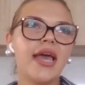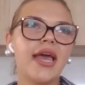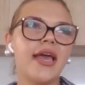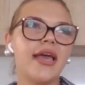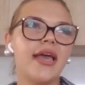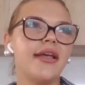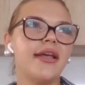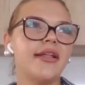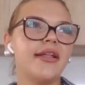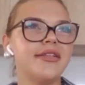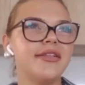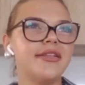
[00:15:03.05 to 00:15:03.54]

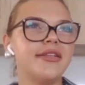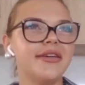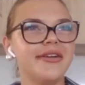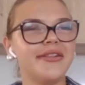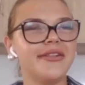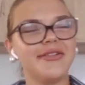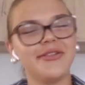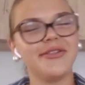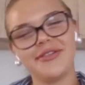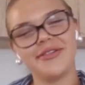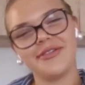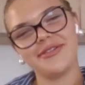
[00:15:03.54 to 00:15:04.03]
And
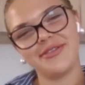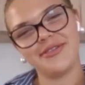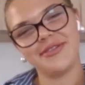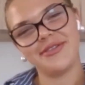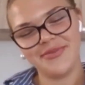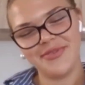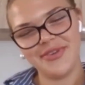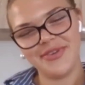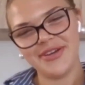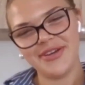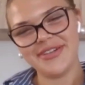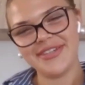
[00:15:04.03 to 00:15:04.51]

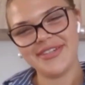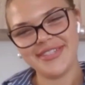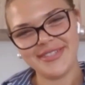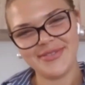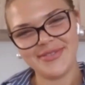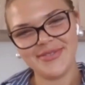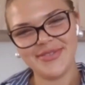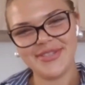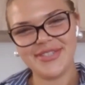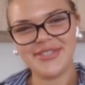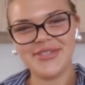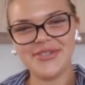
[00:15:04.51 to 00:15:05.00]
to be
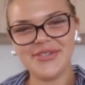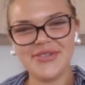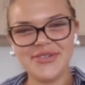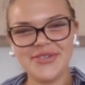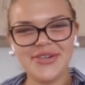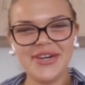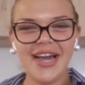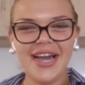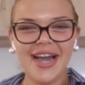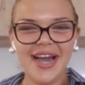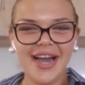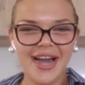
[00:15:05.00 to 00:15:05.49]
honest with you,
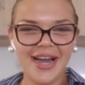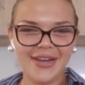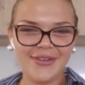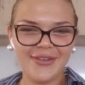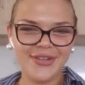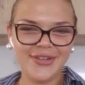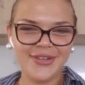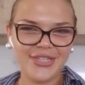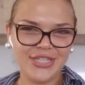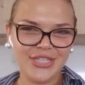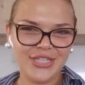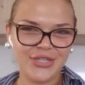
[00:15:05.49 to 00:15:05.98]
I
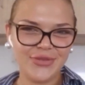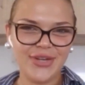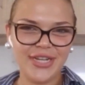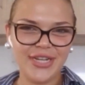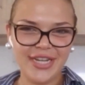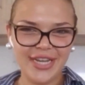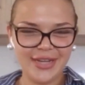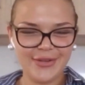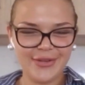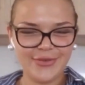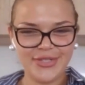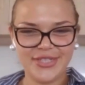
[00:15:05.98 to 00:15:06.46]
wish
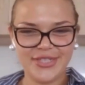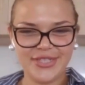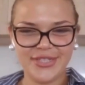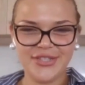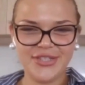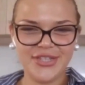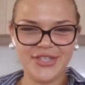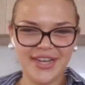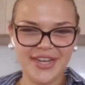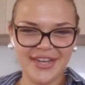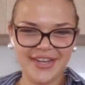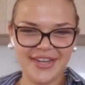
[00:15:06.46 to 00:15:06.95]
when I was a
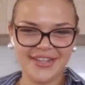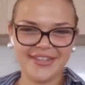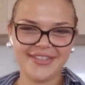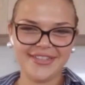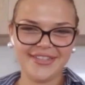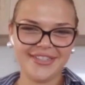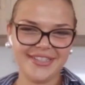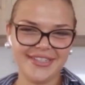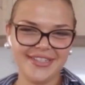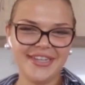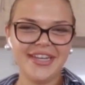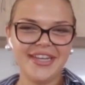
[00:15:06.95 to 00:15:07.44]

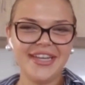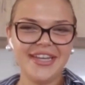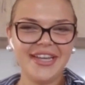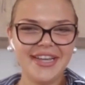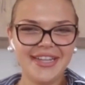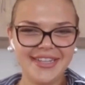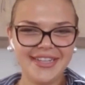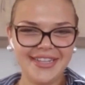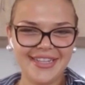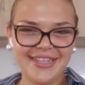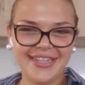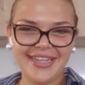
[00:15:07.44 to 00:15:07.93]
child
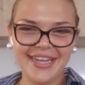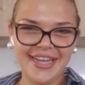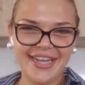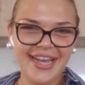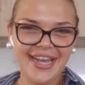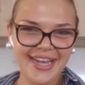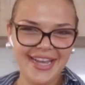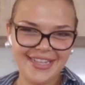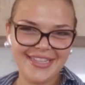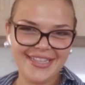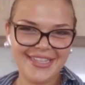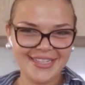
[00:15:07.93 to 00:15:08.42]
that I
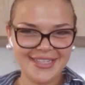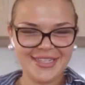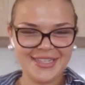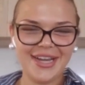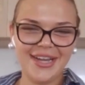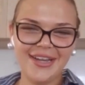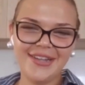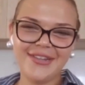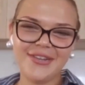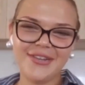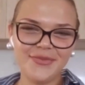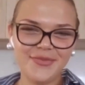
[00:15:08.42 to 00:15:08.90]
had that
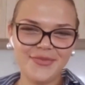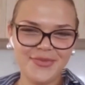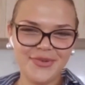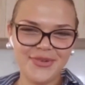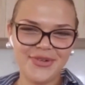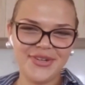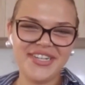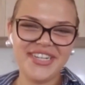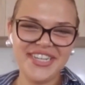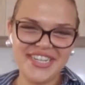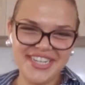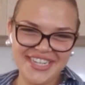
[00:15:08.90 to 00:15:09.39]
kind of
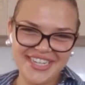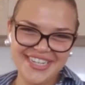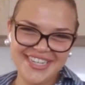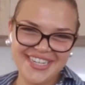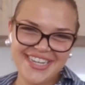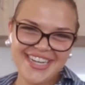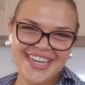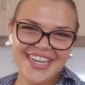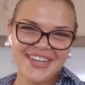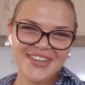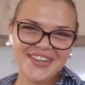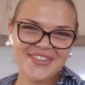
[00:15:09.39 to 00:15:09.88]
book,
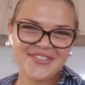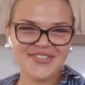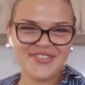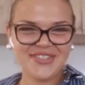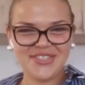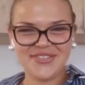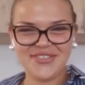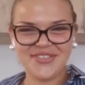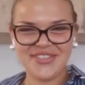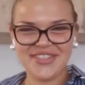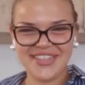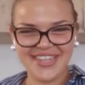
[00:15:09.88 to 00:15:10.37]

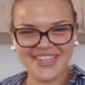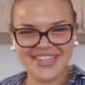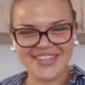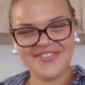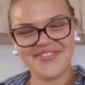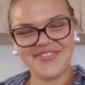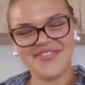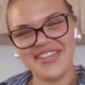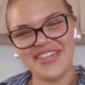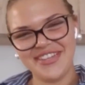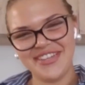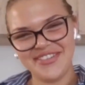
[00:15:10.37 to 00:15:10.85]
which will
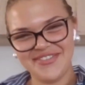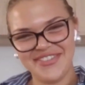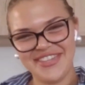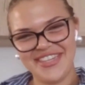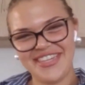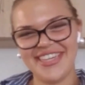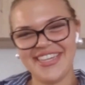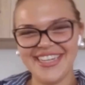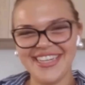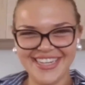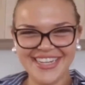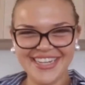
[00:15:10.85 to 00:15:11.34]
like make
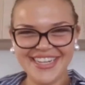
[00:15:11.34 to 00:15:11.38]
me,